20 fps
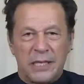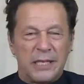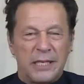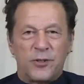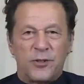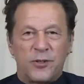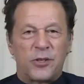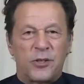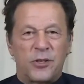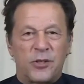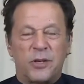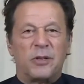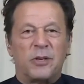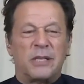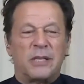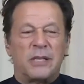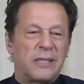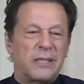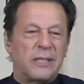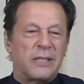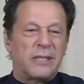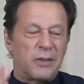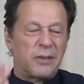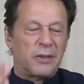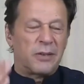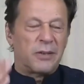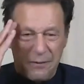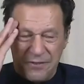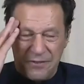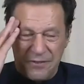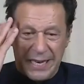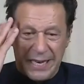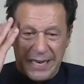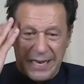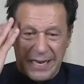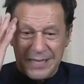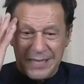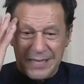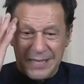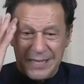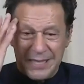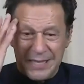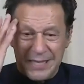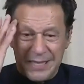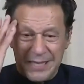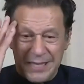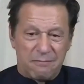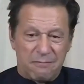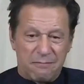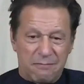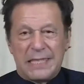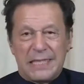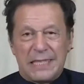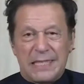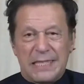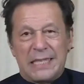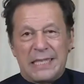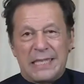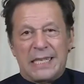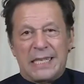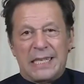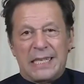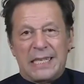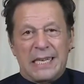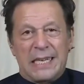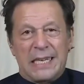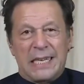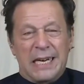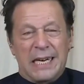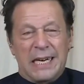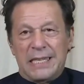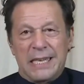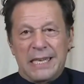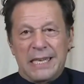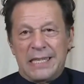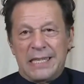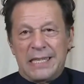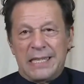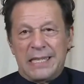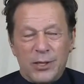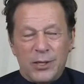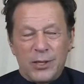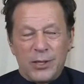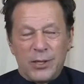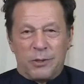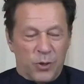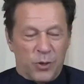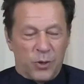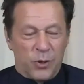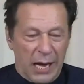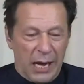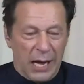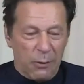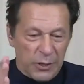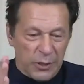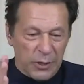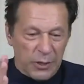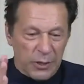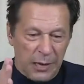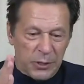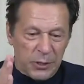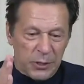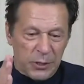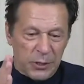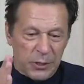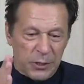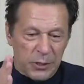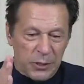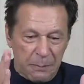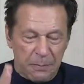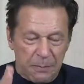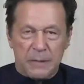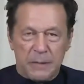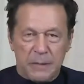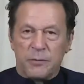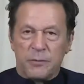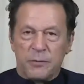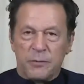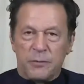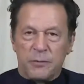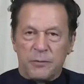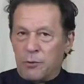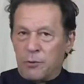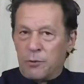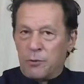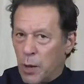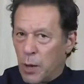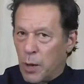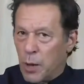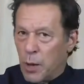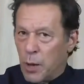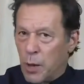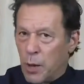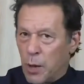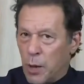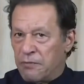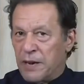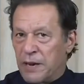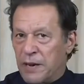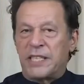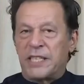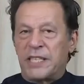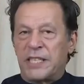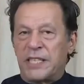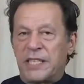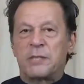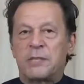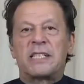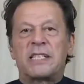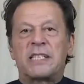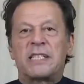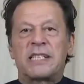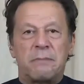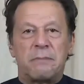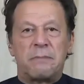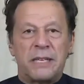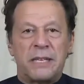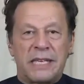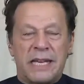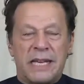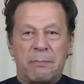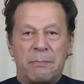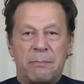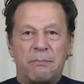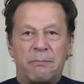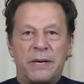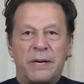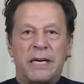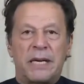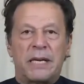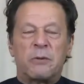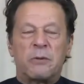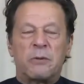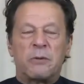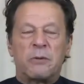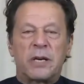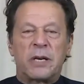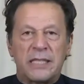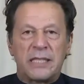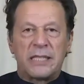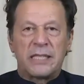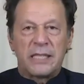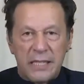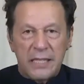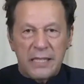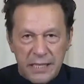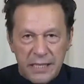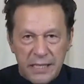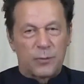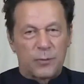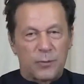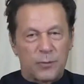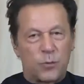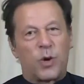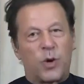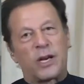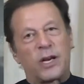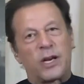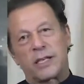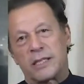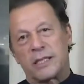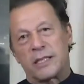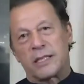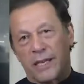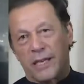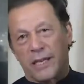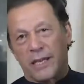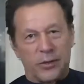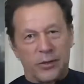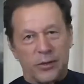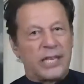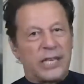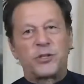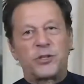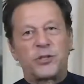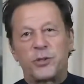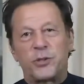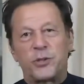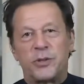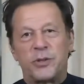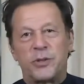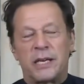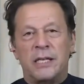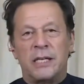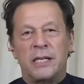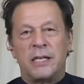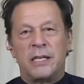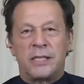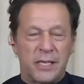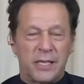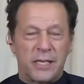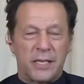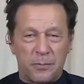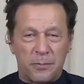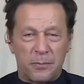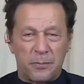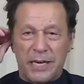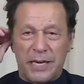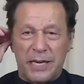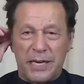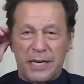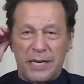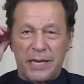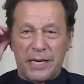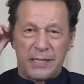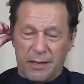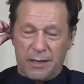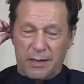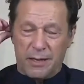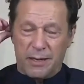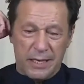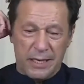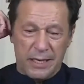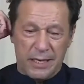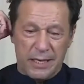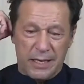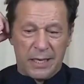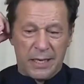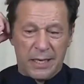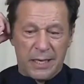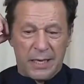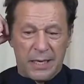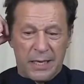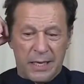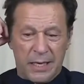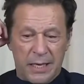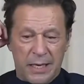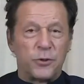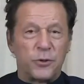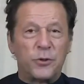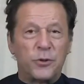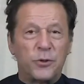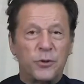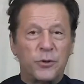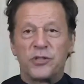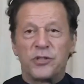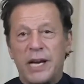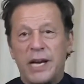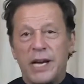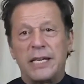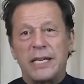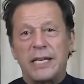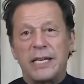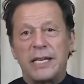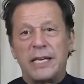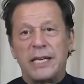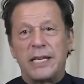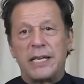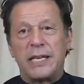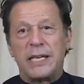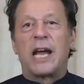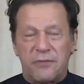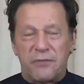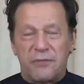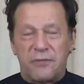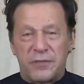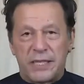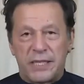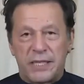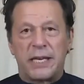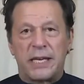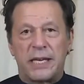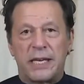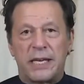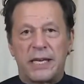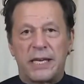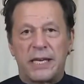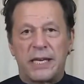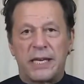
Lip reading: So, I figured out that, look, I was kept. And throughout the 5-6 months I've been campaigning, there were consistent warnings that they're going to hit you in certain place, or if you do this rally, your life is in danger.